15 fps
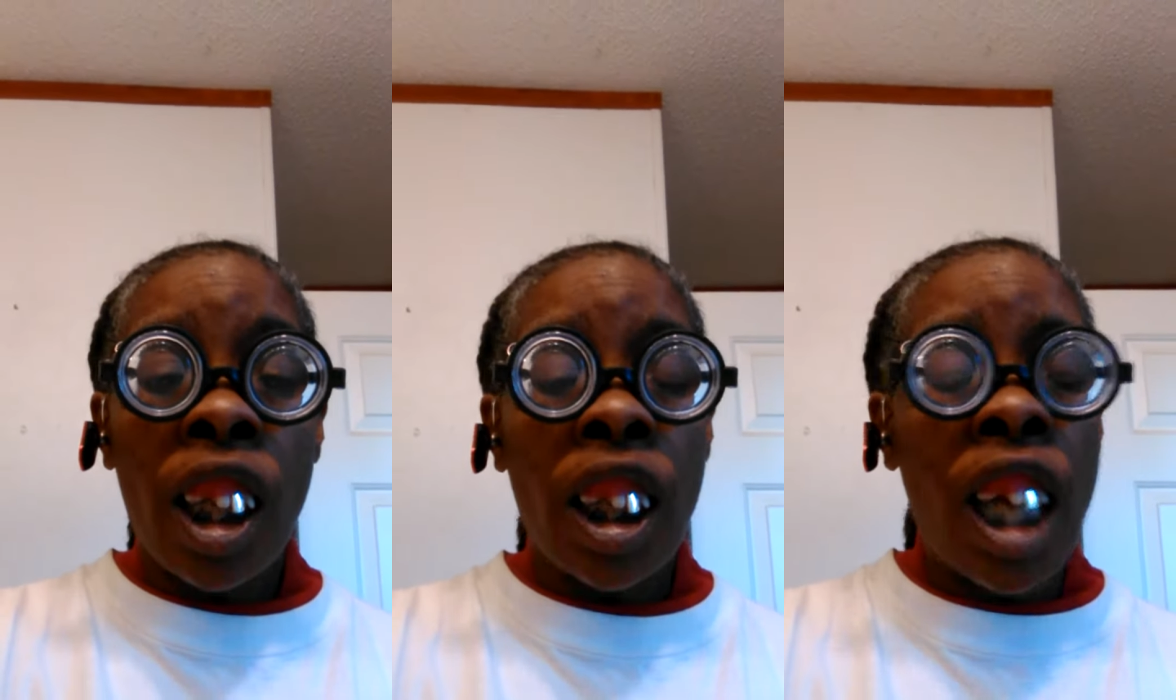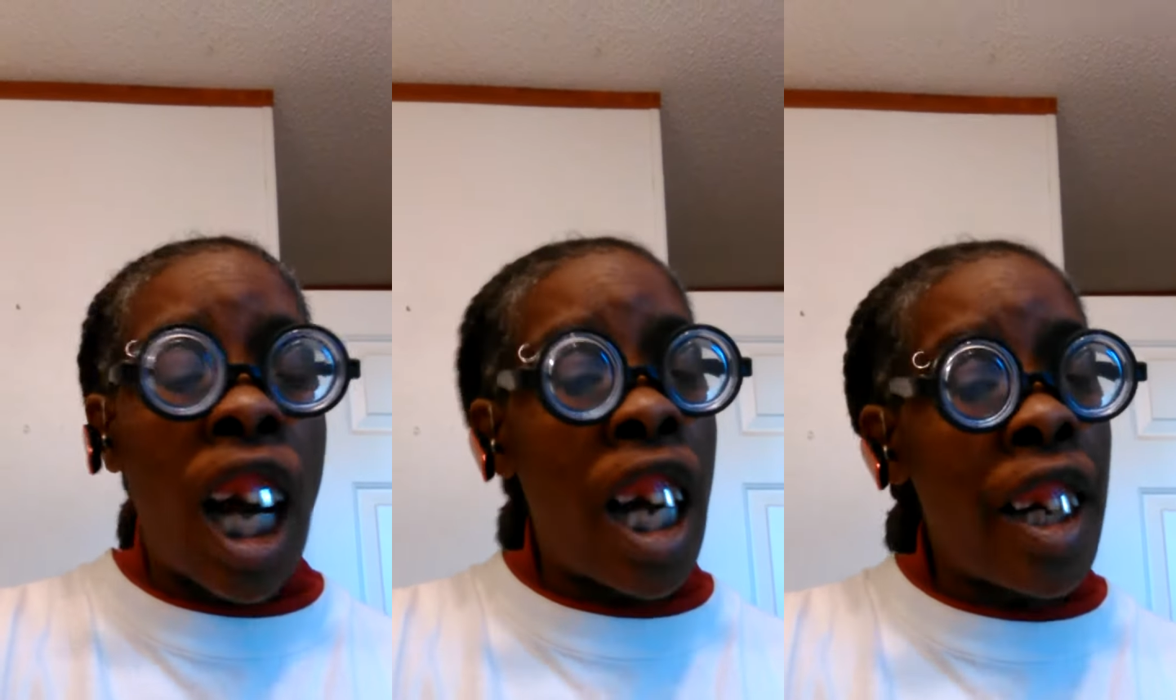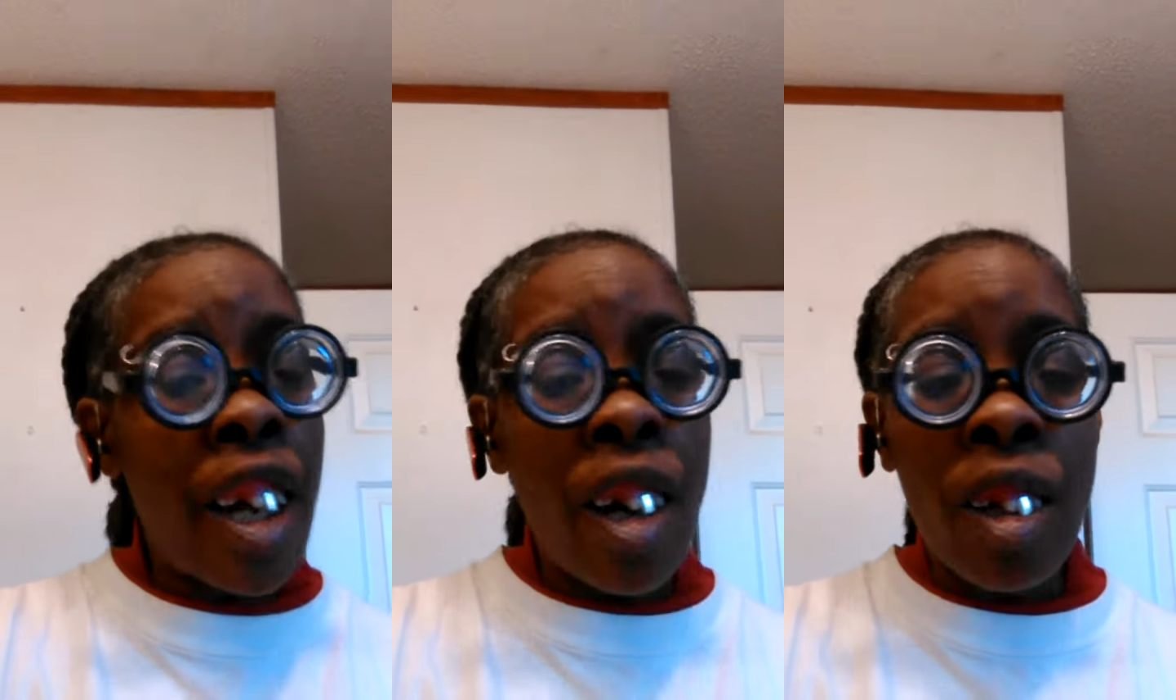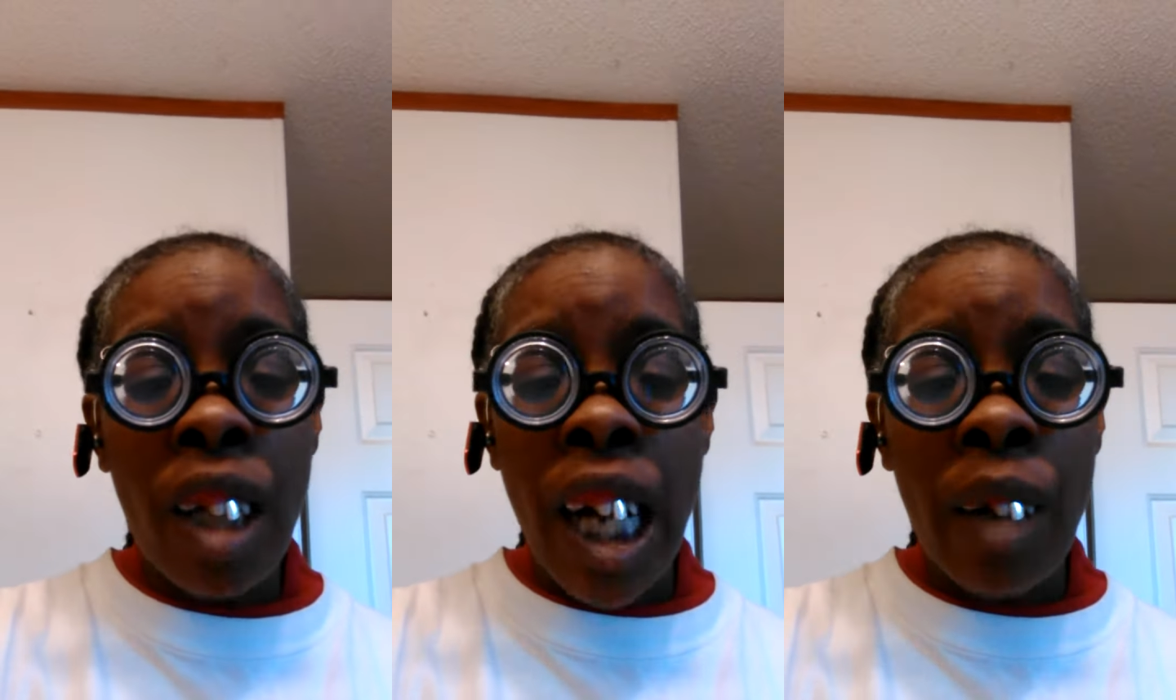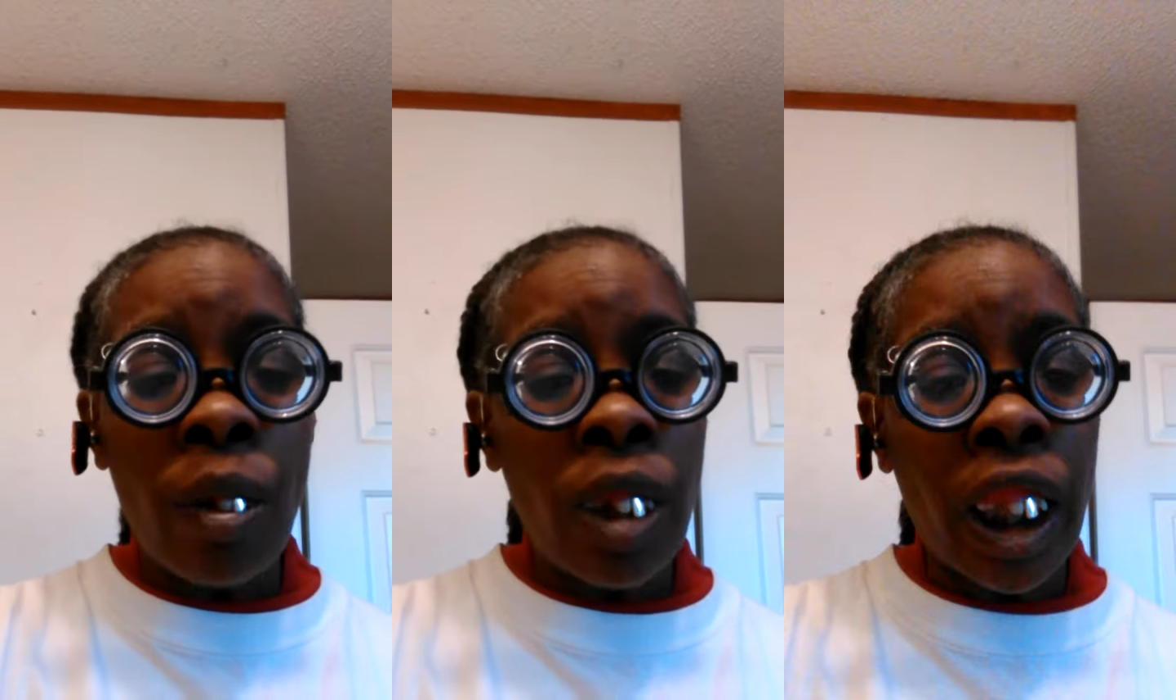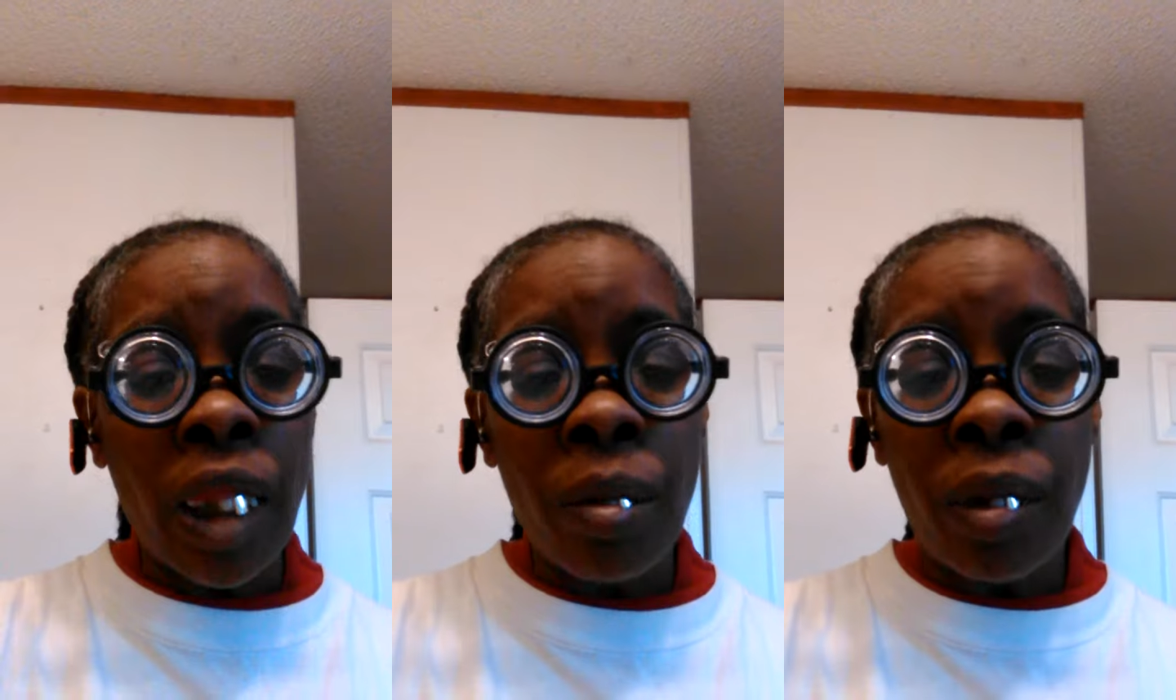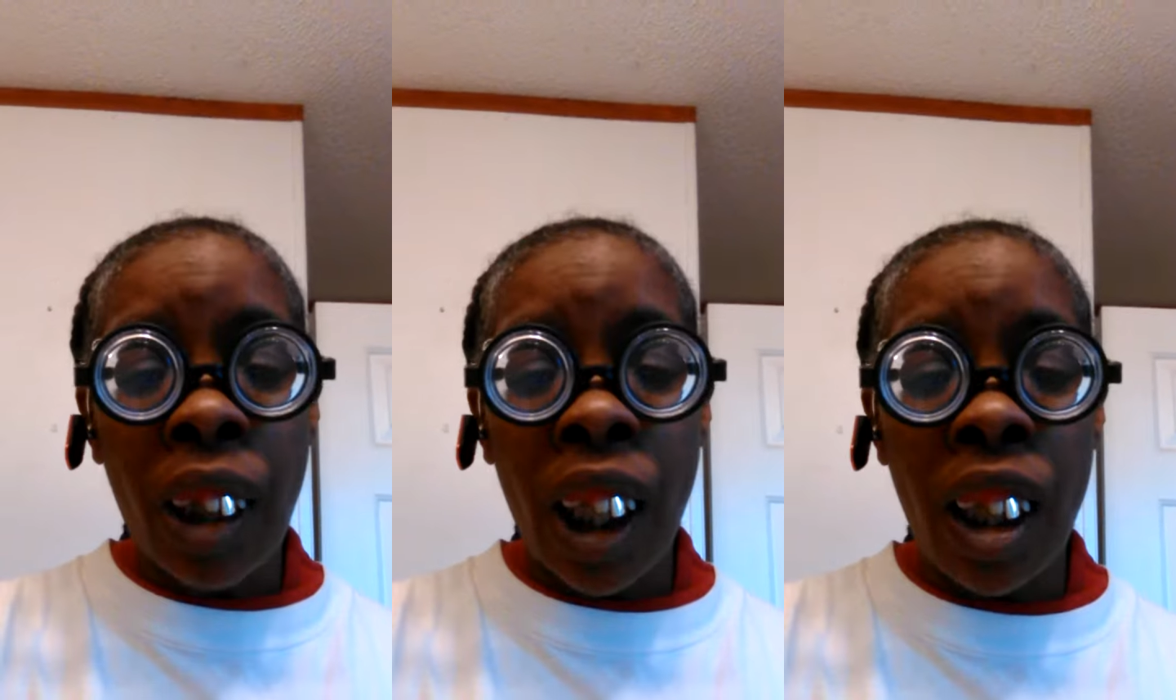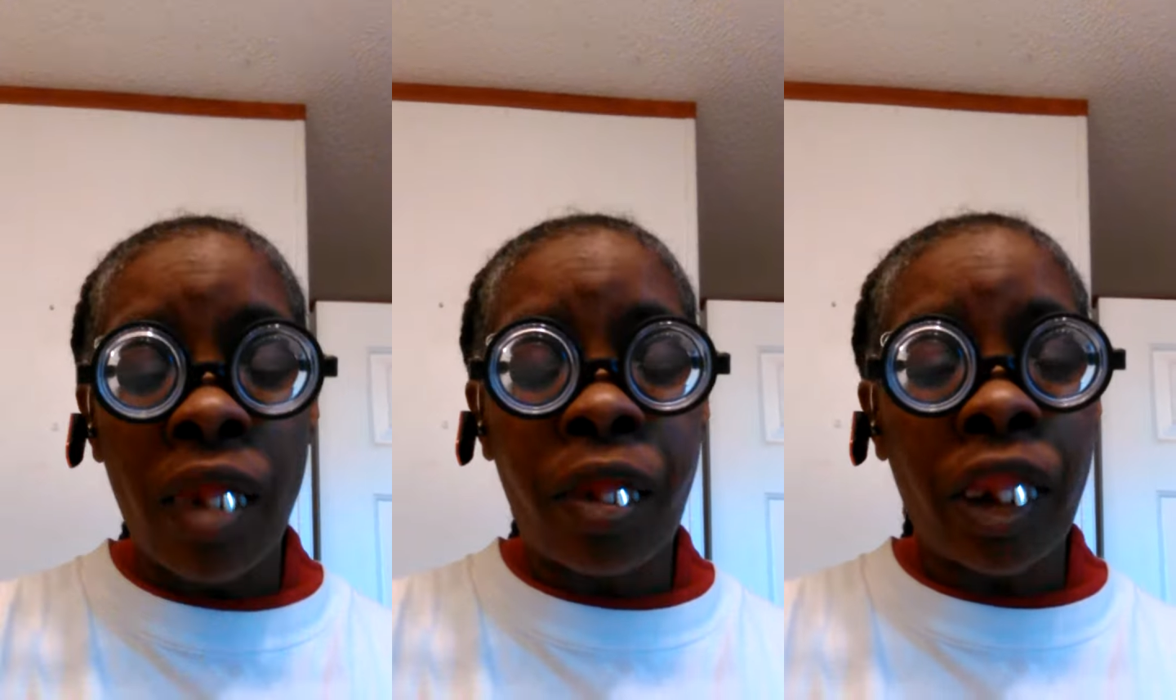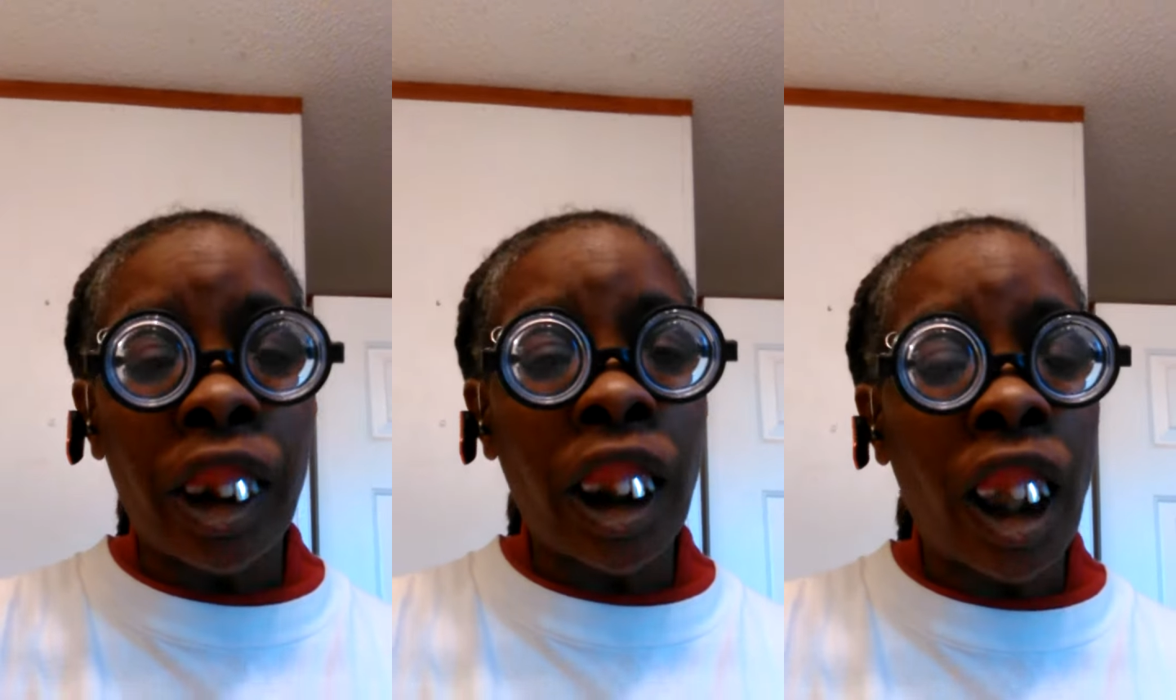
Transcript: God knows that was some tough